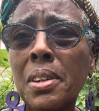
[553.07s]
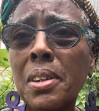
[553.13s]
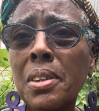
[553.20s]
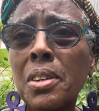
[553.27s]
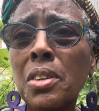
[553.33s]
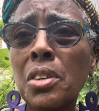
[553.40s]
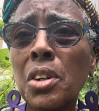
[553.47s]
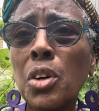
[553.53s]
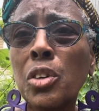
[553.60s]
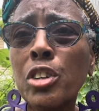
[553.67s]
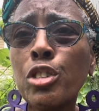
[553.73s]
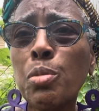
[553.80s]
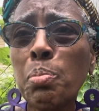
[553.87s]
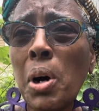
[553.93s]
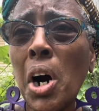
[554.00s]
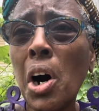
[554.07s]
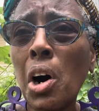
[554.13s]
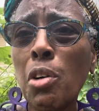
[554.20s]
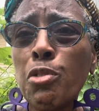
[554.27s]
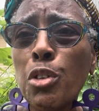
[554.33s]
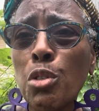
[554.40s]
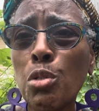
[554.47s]
you know, this
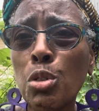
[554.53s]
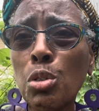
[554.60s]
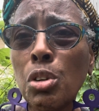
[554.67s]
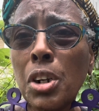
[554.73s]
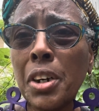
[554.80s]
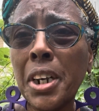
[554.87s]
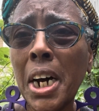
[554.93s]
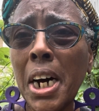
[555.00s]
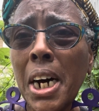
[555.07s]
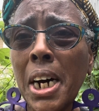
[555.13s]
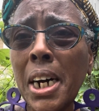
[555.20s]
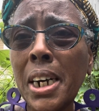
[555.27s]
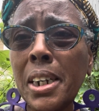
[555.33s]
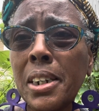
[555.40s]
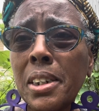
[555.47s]
powerful ruler died,